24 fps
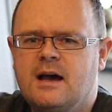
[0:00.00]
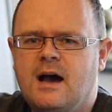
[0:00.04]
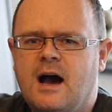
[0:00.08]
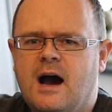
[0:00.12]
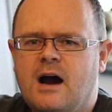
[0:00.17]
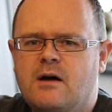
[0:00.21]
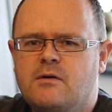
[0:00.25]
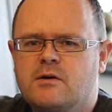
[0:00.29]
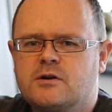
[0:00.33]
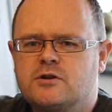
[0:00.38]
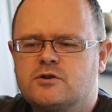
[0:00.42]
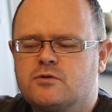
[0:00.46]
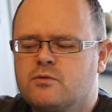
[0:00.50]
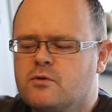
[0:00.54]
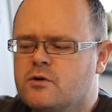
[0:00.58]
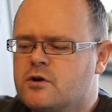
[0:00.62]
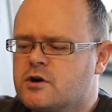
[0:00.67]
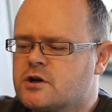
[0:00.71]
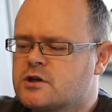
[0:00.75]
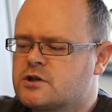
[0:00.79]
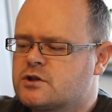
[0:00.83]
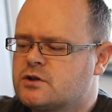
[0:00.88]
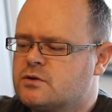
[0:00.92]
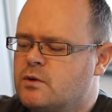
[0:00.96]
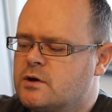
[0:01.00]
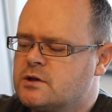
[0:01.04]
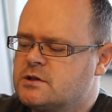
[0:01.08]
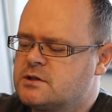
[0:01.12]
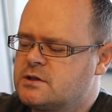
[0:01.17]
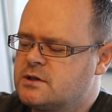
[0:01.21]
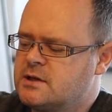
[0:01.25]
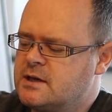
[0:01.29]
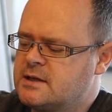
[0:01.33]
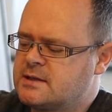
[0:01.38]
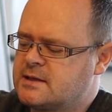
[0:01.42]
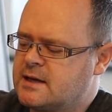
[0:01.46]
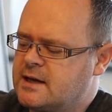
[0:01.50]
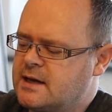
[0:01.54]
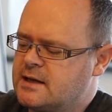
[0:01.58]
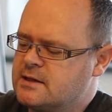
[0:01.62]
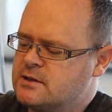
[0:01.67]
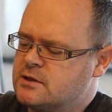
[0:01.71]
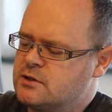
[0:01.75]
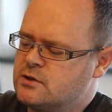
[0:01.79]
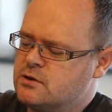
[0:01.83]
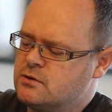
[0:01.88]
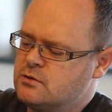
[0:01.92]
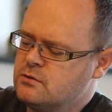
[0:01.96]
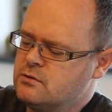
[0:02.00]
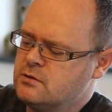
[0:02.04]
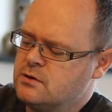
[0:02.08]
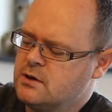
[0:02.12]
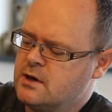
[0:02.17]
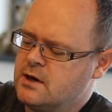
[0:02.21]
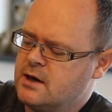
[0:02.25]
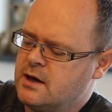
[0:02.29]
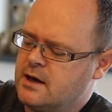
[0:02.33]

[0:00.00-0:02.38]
how it works, what it can do,